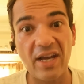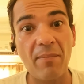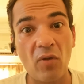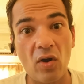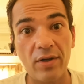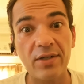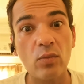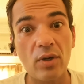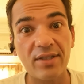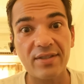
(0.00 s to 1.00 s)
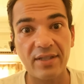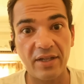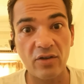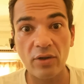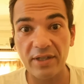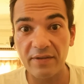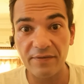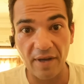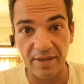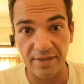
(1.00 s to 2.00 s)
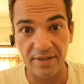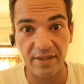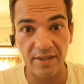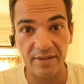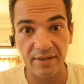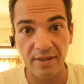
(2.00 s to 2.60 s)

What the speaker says: among the ones that are not infected yet.